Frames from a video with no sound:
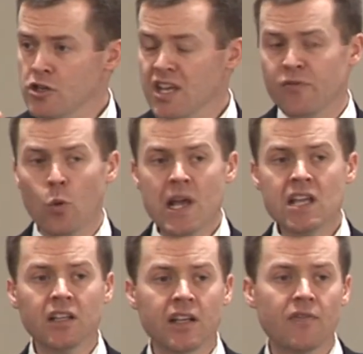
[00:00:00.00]
If
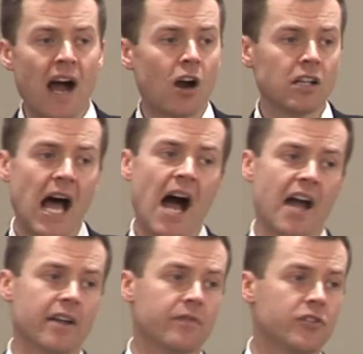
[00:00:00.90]
we live our
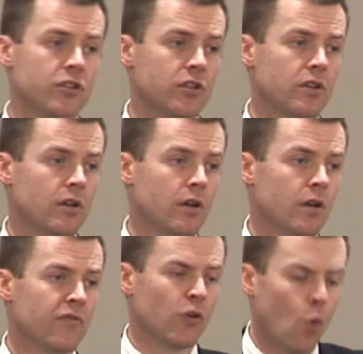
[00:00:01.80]
lives
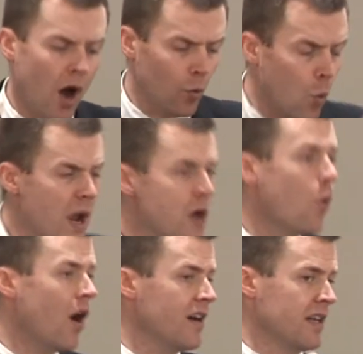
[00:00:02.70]
for what we
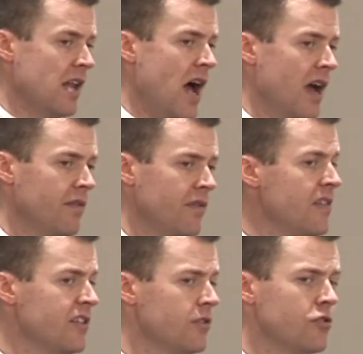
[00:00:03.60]
want in life,
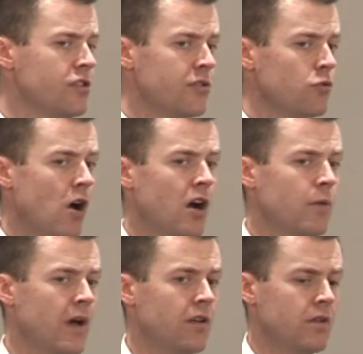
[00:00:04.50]
and listen, there's nothing wrong
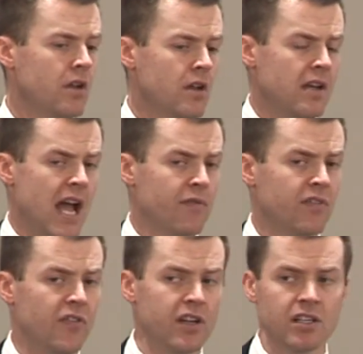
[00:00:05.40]
about
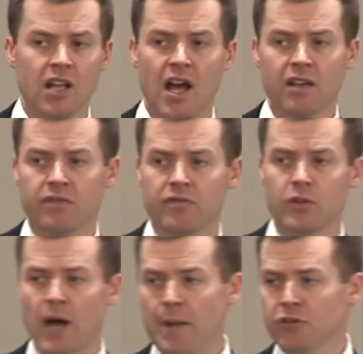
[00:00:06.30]
having fun in life.
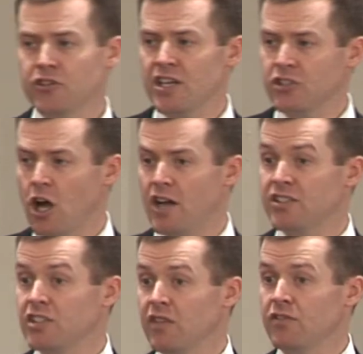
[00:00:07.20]
The Bible says God
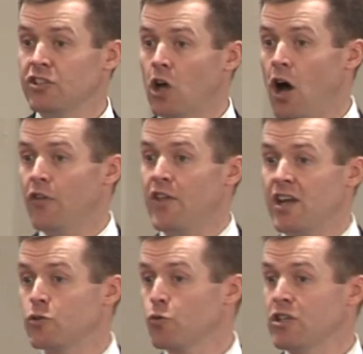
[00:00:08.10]
has given us all
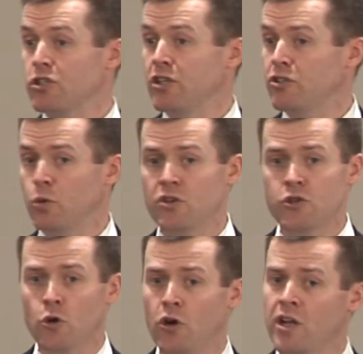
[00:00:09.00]
things richly to
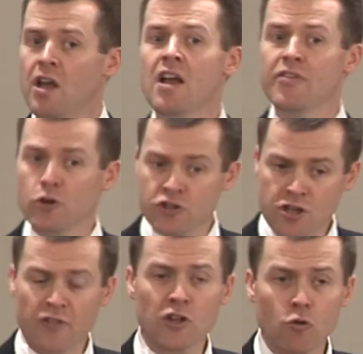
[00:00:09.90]
enjoy. There's
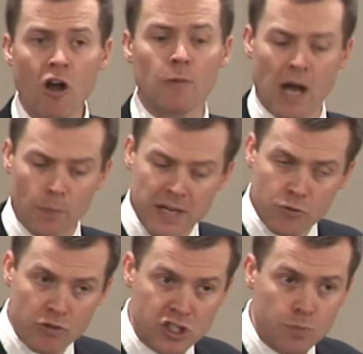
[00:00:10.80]
nothing wrong about
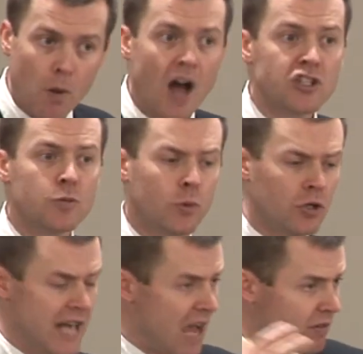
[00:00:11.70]
being
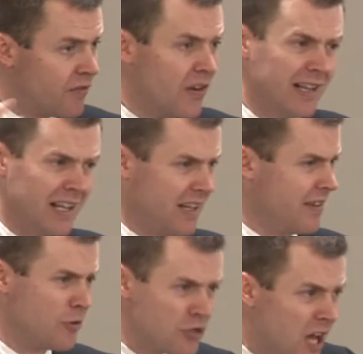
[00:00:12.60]
responsible and having fun like
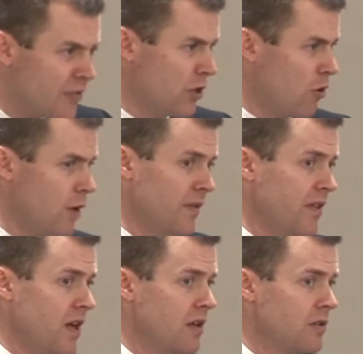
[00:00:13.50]
that. There's nothing wrong with
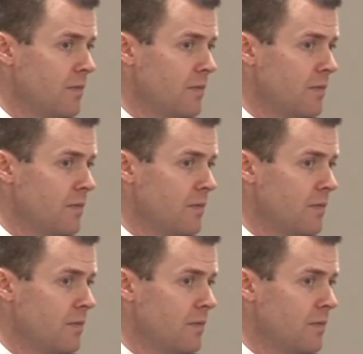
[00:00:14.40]
that.